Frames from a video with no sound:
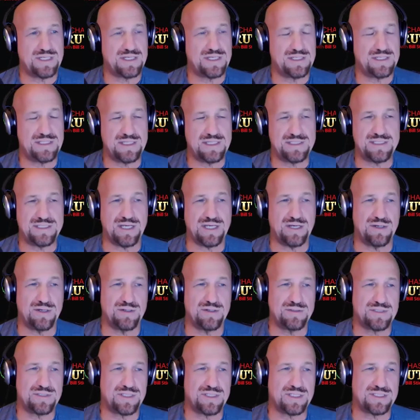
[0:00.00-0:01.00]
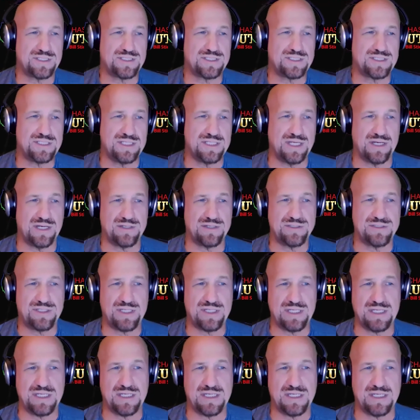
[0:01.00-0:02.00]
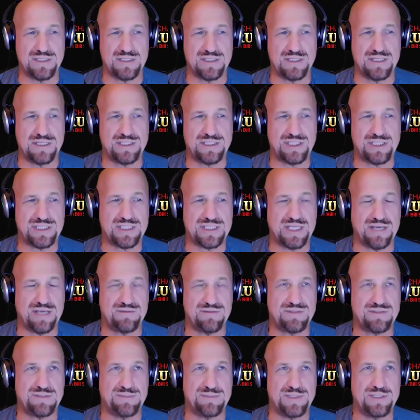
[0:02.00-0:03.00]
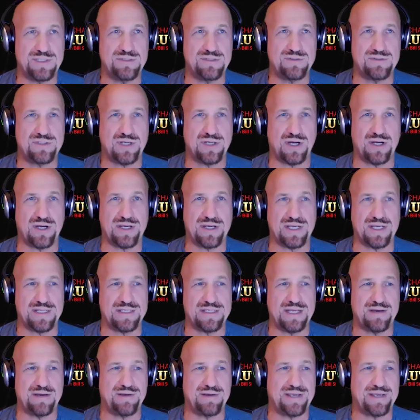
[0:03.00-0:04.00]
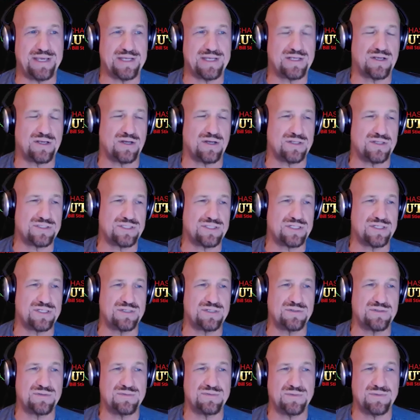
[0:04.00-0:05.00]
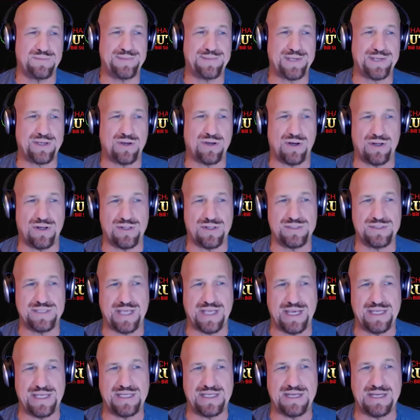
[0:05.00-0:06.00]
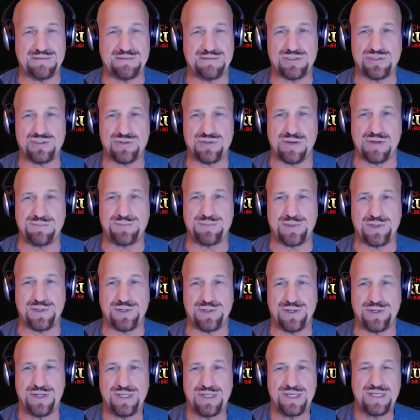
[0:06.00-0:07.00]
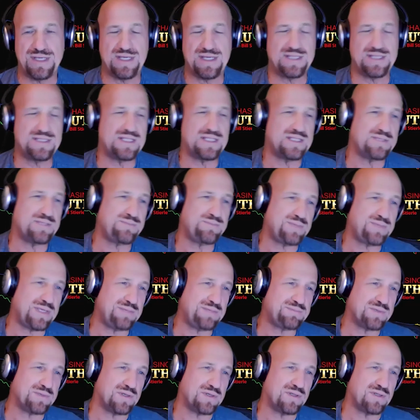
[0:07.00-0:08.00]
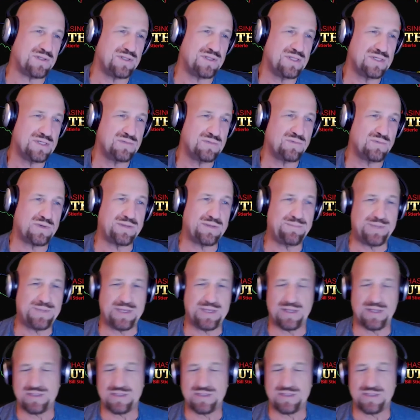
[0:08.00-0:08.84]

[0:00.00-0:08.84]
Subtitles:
They don't, because it just gives him a new target. Now Ann Coulter will be called a never Trumper, and then the people want to be on the